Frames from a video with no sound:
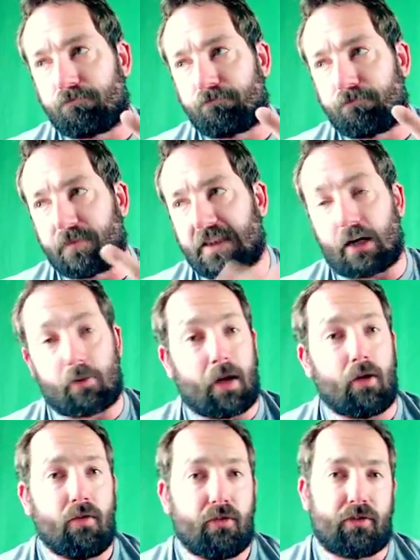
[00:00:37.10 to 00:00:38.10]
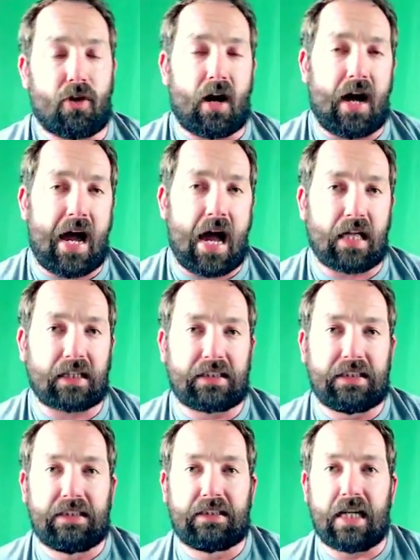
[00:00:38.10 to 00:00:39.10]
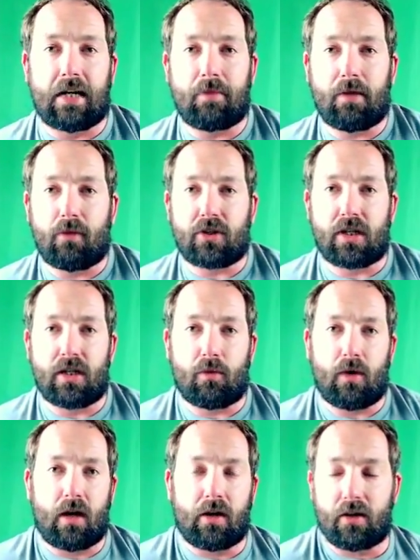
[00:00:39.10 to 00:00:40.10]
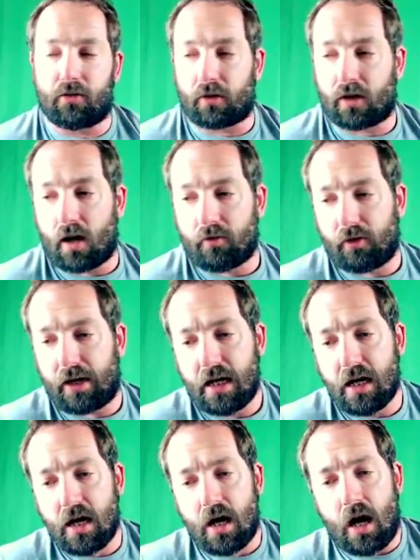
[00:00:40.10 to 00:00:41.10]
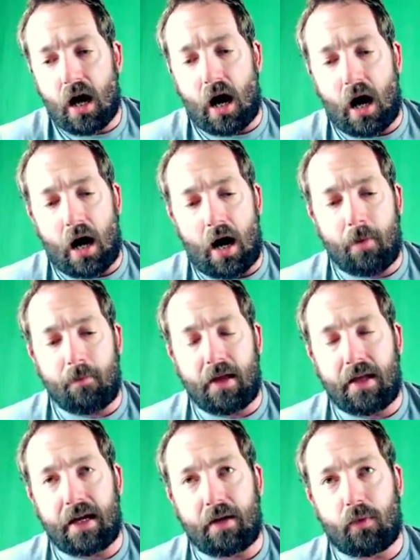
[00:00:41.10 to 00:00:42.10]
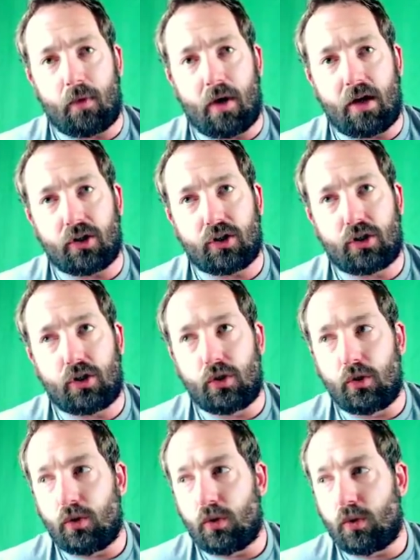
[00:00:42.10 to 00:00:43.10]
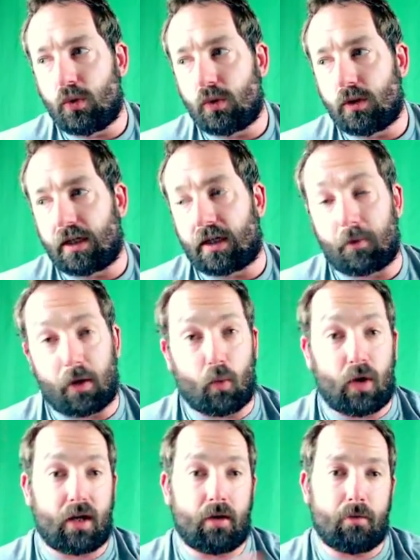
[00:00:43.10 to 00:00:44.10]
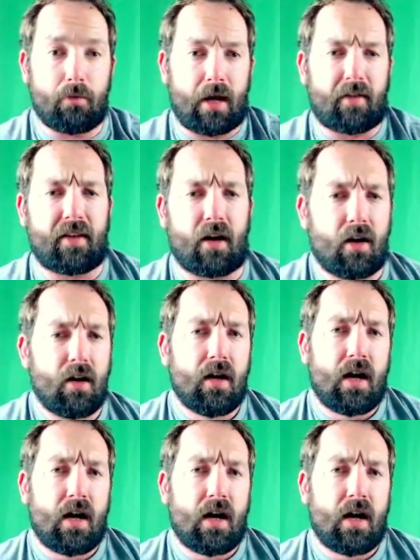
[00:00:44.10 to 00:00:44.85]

Sacramento, saw Alex Dedman, wishing him well in his recovery. And then we went to, and Kimberly Wynn met us there.